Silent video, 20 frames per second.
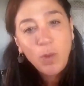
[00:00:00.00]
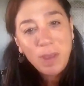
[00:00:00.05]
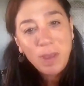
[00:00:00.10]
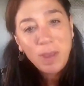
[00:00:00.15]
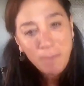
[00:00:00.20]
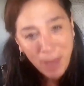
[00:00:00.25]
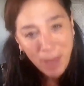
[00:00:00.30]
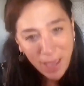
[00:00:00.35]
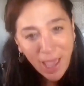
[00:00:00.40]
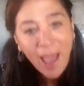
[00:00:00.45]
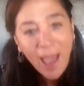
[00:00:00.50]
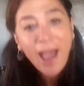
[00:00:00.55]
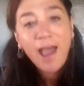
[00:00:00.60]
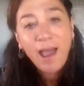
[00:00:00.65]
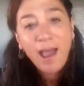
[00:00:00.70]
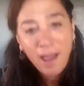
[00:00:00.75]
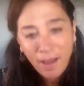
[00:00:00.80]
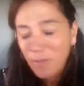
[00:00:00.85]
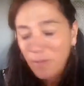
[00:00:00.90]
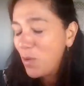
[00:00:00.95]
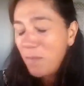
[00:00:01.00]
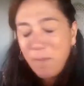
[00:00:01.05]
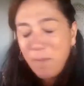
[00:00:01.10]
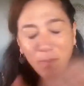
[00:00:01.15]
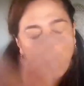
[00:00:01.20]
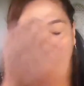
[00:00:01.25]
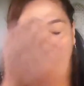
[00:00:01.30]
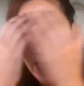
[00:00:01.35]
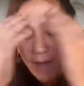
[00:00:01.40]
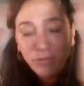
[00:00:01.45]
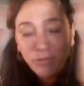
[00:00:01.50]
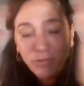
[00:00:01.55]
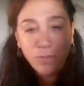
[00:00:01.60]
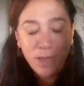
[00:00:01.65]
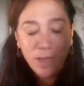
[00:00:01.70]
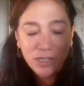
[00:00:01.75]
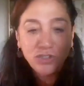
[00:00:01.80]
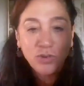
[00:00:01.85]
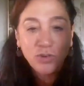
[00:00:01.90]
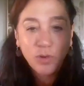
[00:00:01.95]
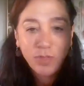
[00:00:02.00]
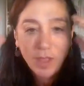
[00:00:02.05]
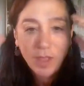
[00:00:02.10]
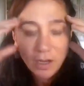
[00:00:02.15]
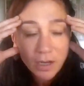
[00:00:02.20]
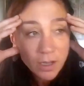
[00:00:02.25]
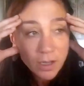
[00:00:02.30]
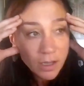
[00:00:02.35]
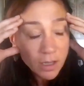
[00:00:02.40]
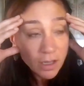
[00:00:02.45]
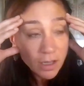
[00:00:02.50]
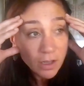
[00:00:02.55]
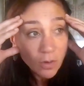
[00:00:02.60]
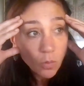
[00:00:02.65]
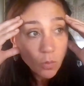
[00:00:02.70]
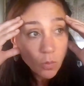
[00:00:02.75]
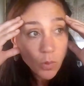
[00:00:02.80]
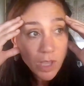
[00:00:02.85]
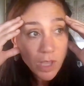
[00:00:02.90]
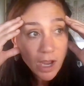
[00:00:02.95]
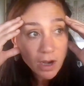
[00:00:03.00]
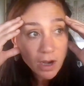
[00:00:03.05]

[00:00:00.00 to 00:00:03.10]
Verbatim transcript: we may ha- we have to make sure that we